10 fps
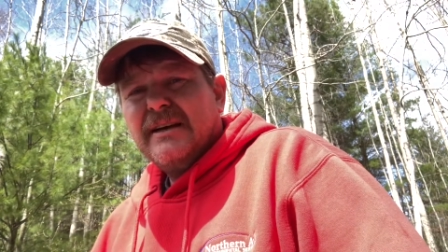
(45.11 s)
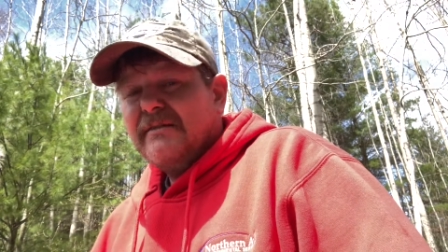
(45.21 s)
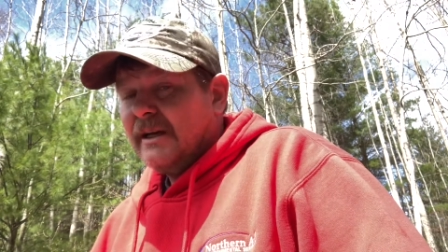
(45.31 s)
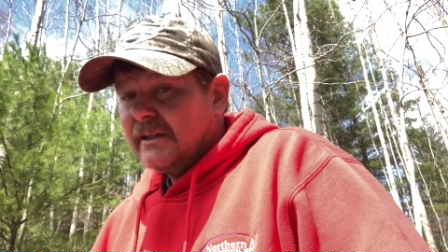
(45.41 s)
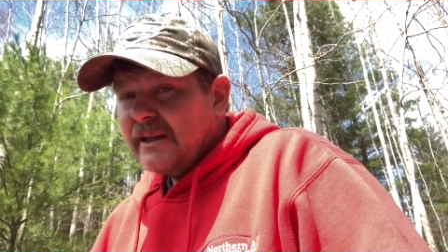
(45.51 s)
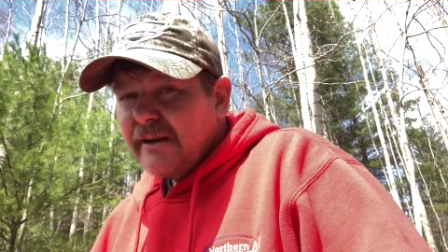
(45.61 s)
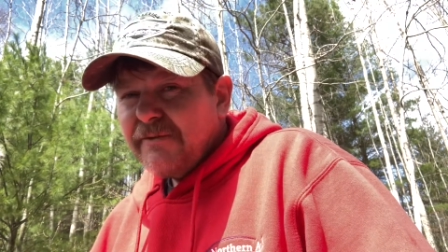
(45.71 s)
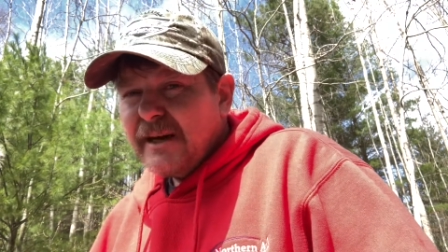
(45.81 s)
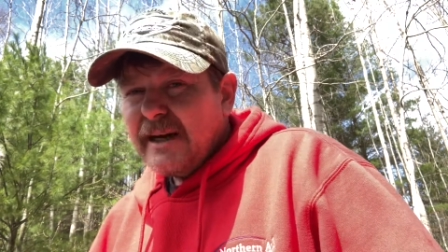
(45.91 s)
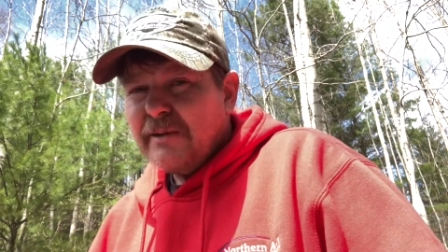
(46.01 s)
not that I
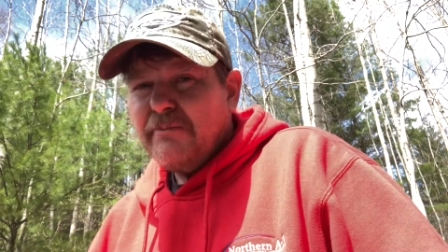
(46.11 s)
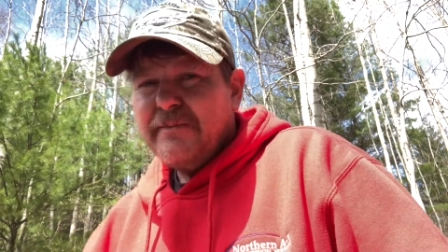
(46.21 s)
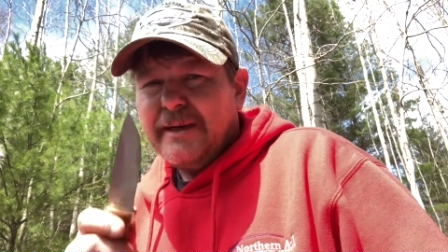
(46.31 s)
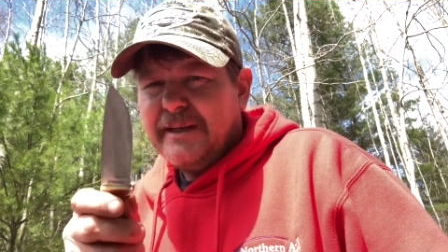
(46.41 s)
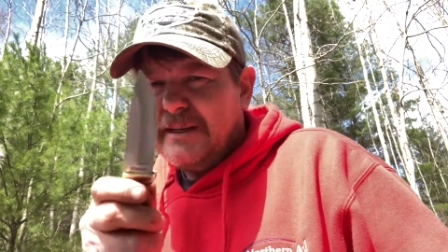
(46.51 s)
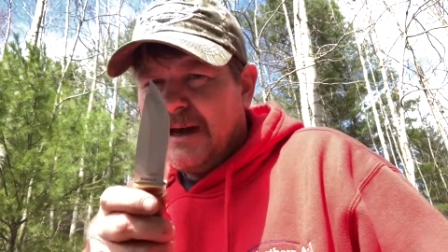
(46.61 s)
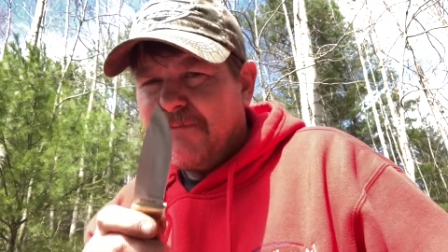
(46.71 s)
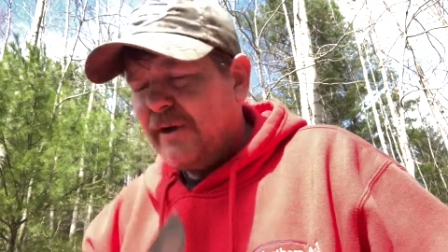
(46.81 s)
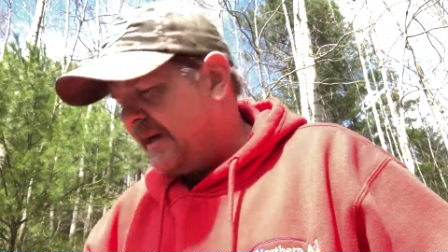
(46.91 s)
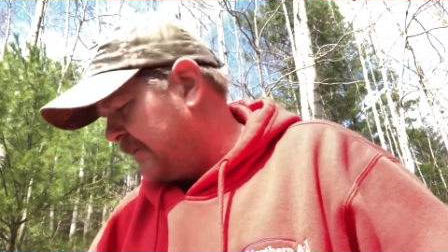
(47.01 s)
forgot them. I did not
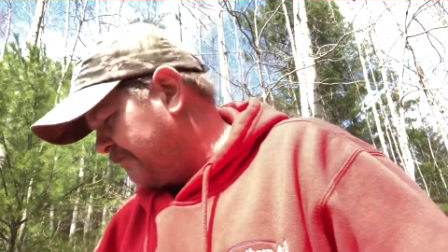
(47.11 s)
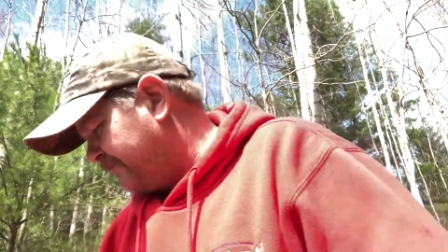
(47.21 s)
forget them.